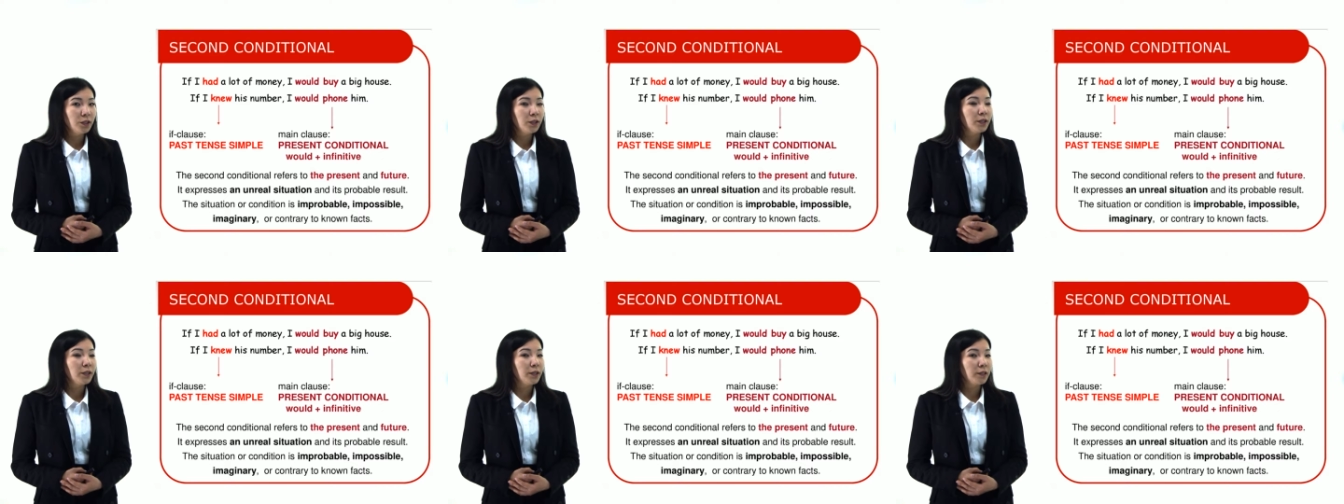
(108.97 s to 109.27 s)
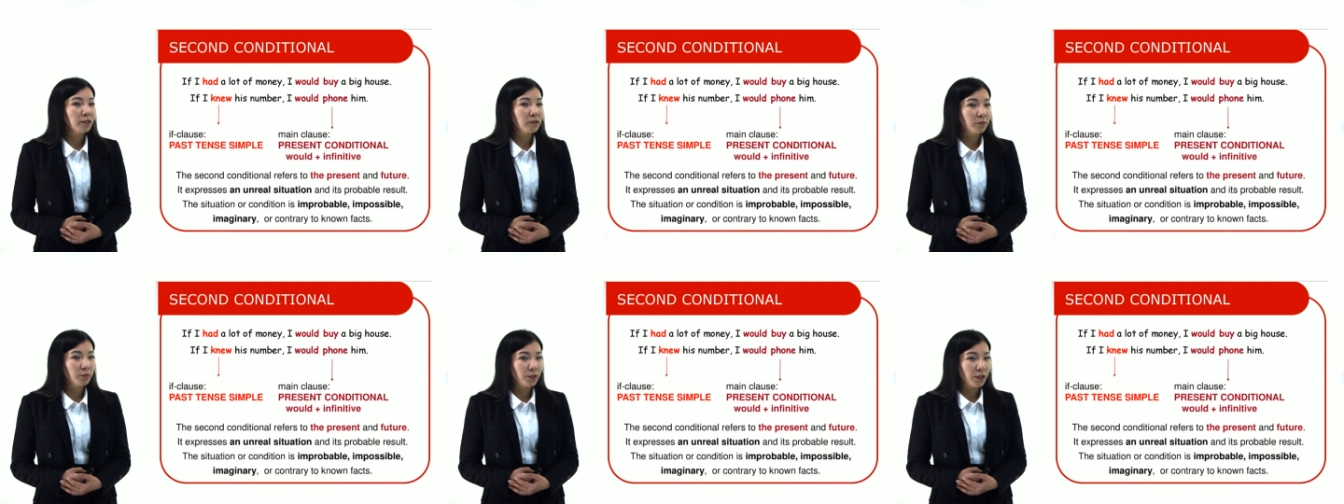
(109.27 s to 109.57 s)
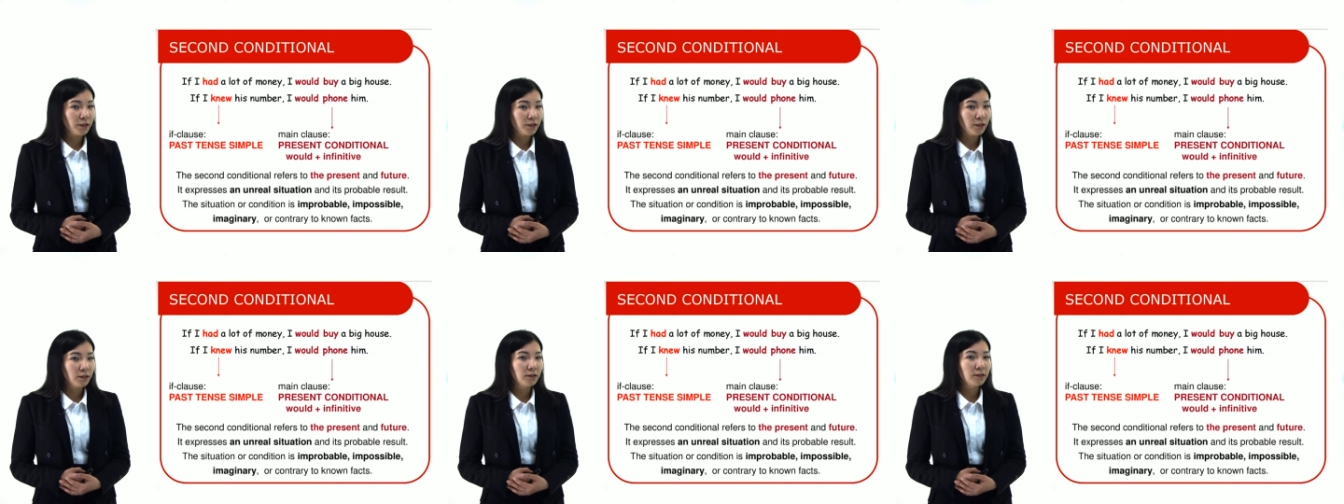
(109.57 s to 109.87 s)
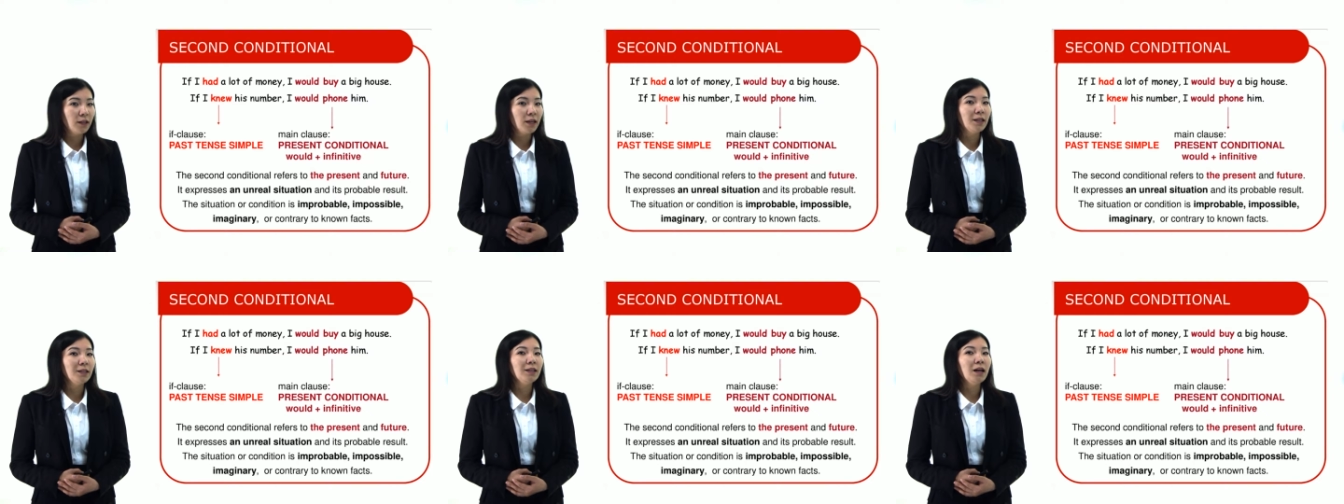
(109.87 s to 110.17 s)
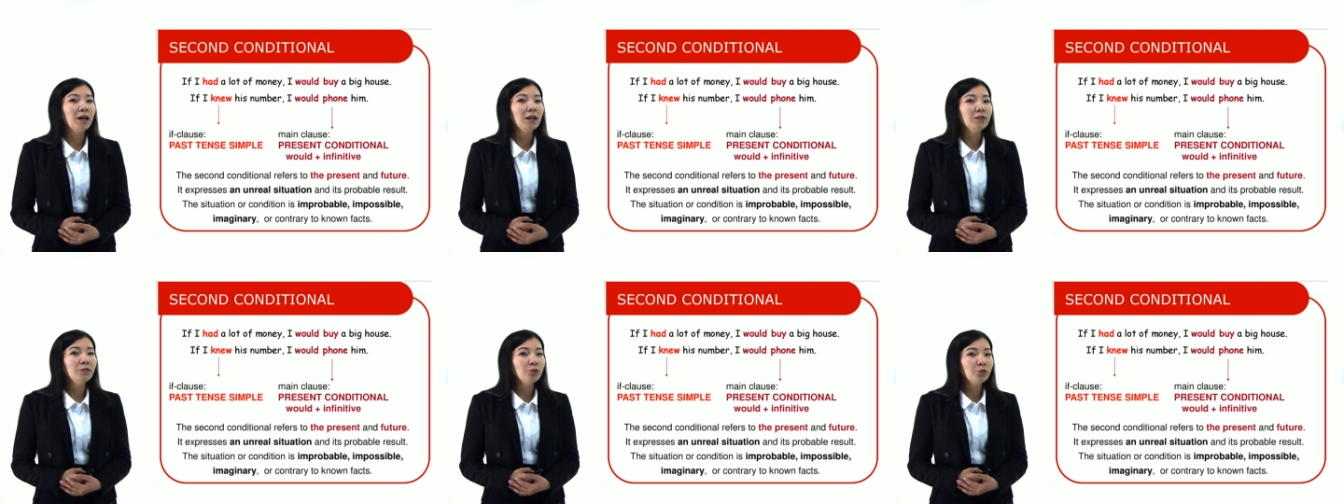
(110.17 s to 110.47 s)
expresses an
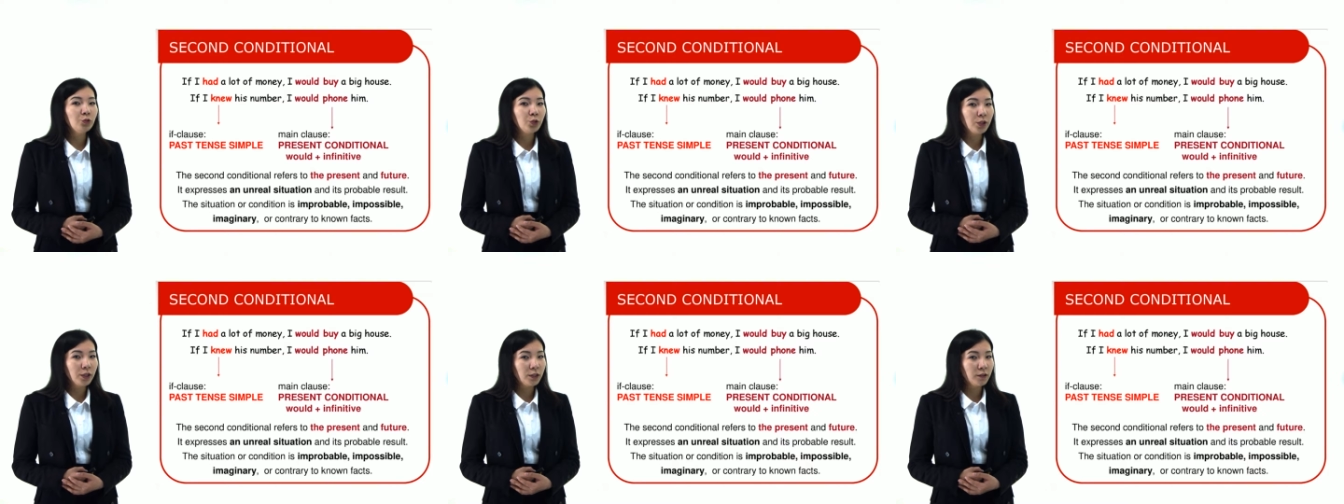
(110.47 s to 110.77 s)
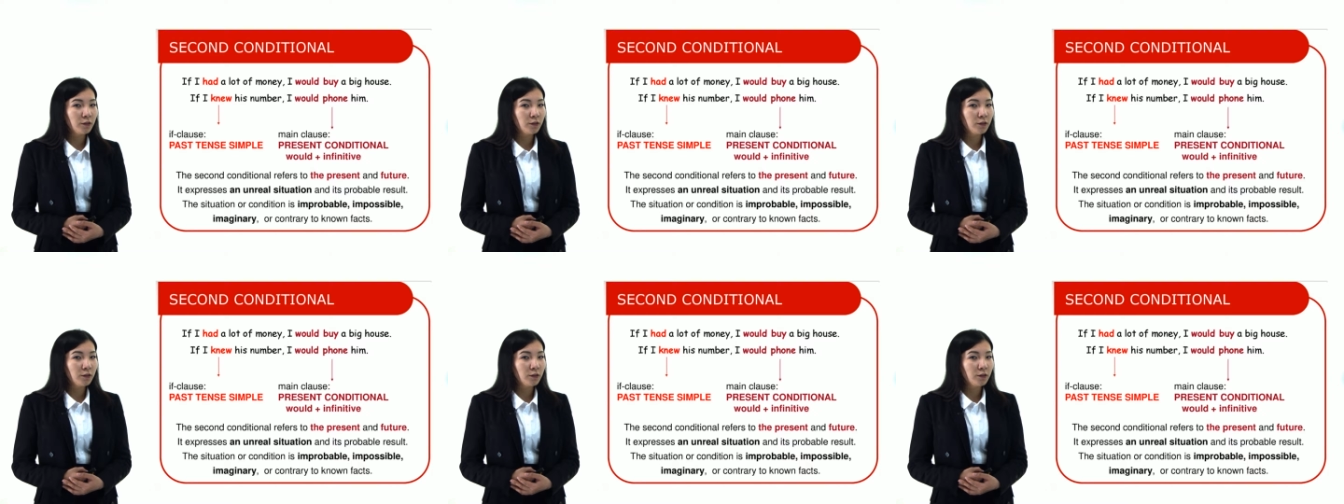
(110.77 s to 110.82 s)
unreal